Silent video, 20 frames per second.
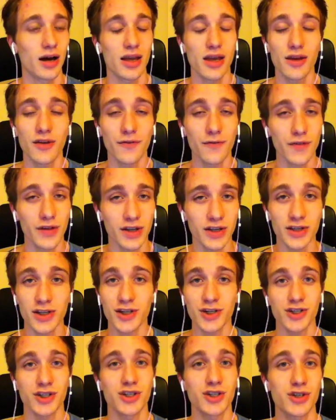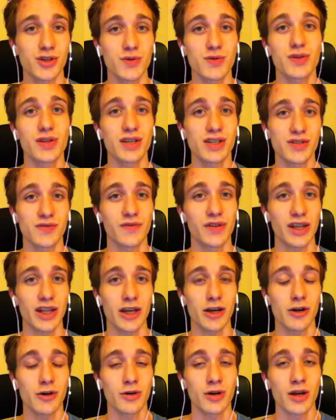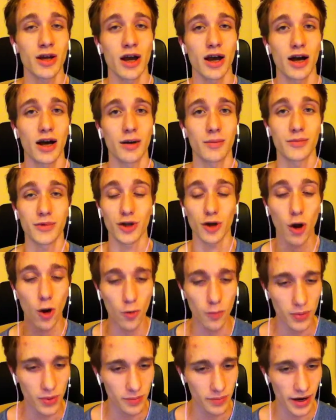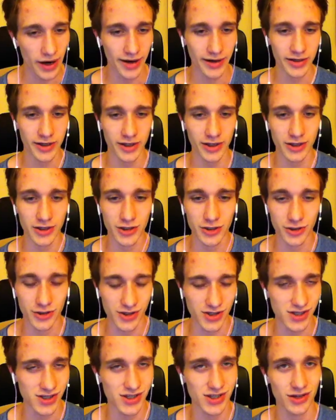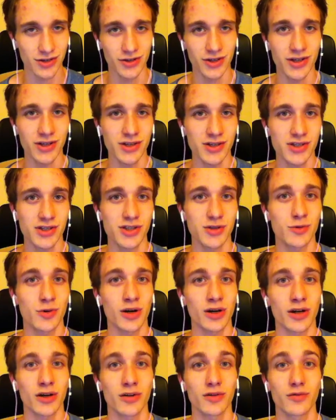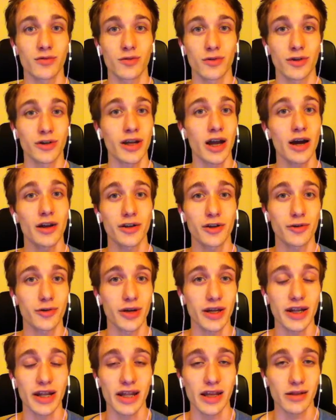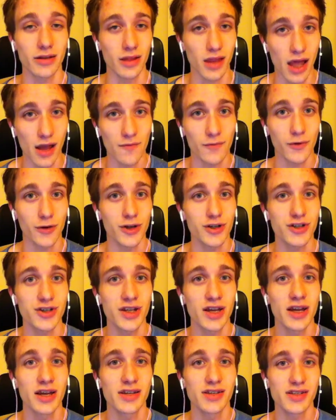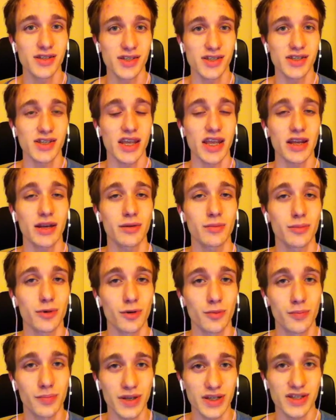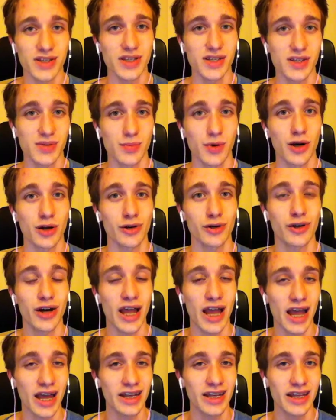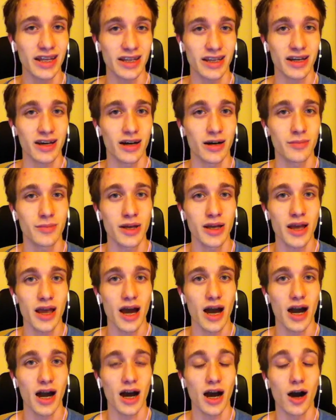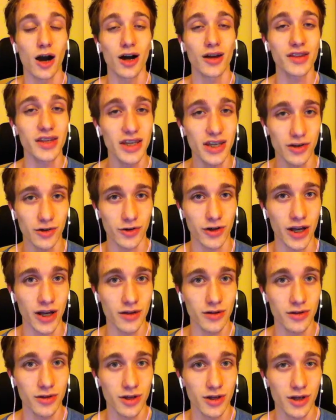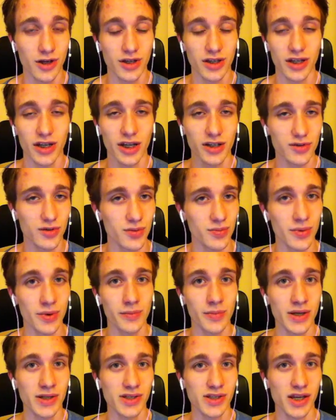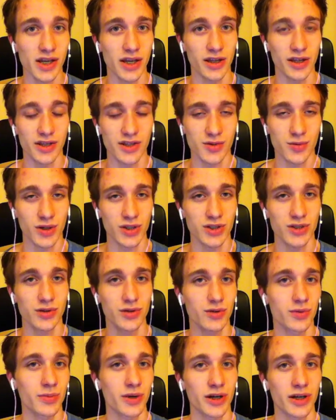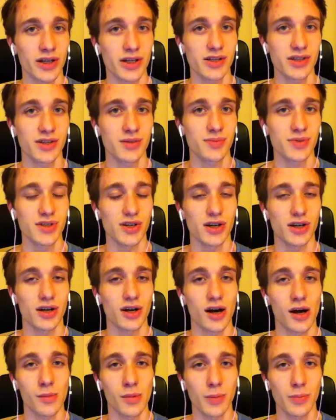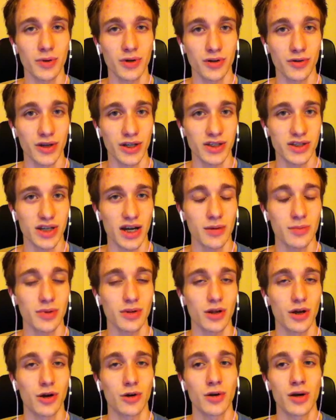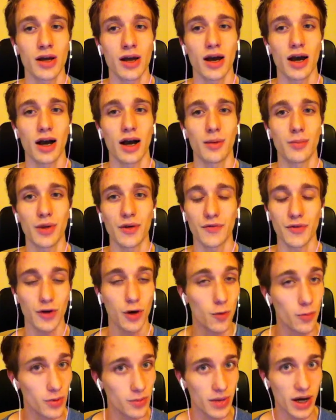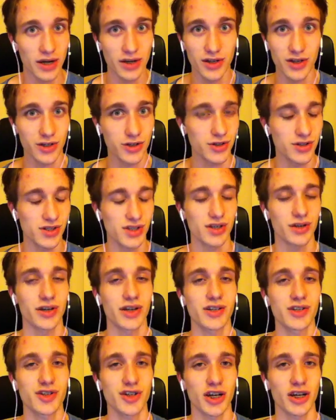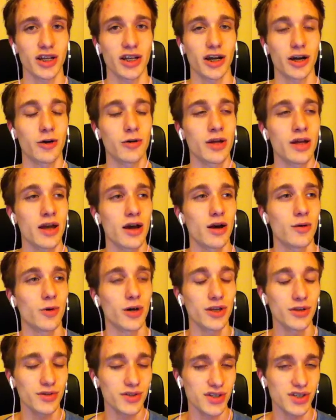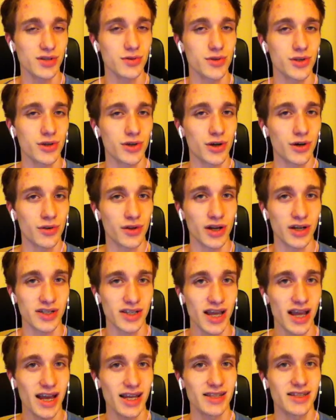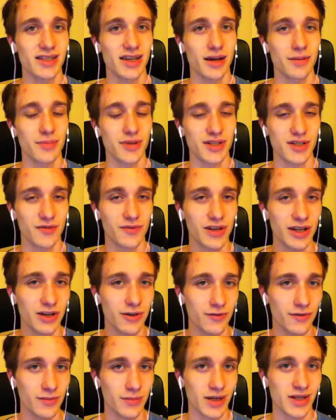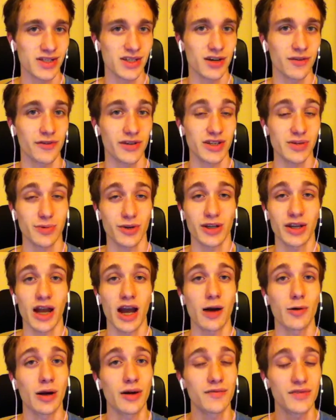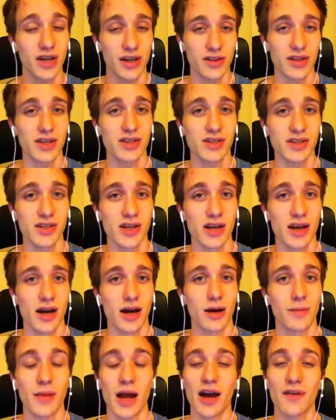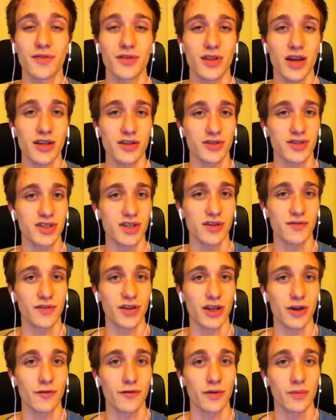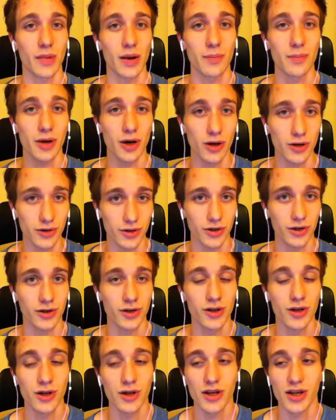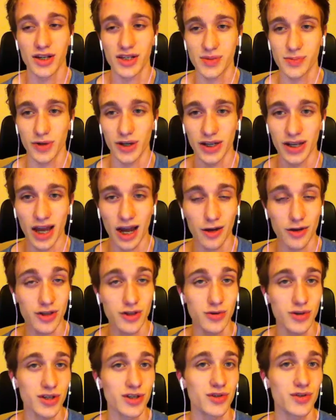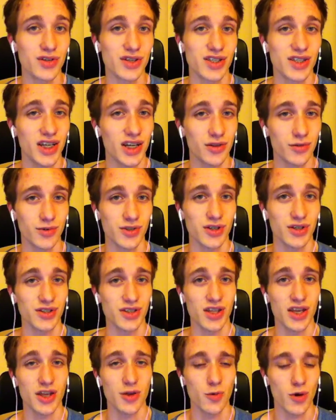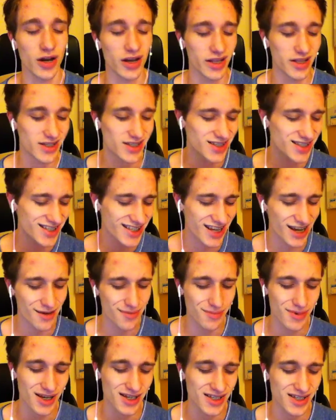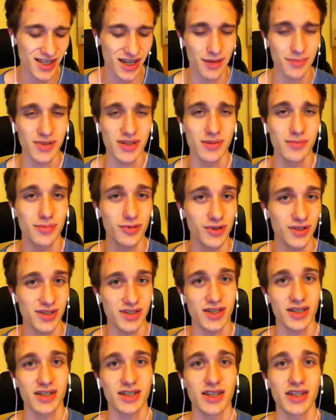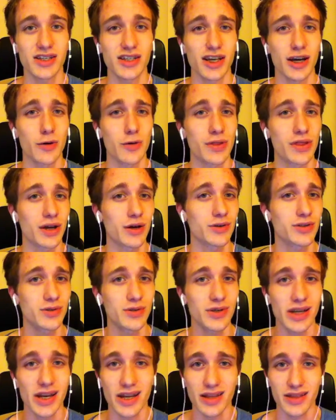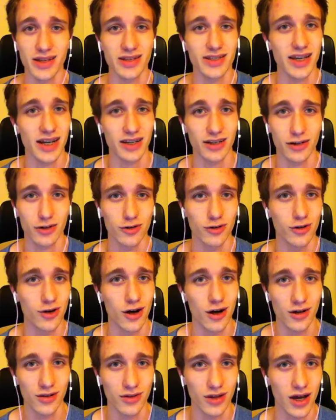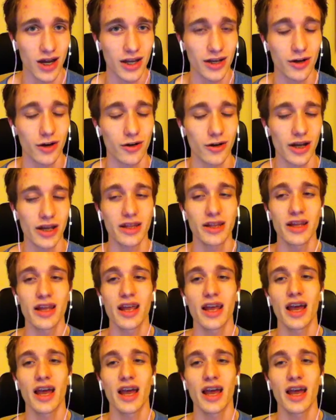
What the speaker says: If in addition to this video, you're open-minded, you're serious, you want to learn how to create a leveraged, sustainable business model and income on the internet, connect with me on my site. It's 123marketingtips.com. I'll put a link down below. If you're open-minded and you're serious, check it out. What you'll see when you go there as a heads up is a video from myself explaining how I've done this. After that, you'll see a video from my partner explaining how you can do this to get the results that you want in step-by-step simplistic detail without doing anything technical online, all right?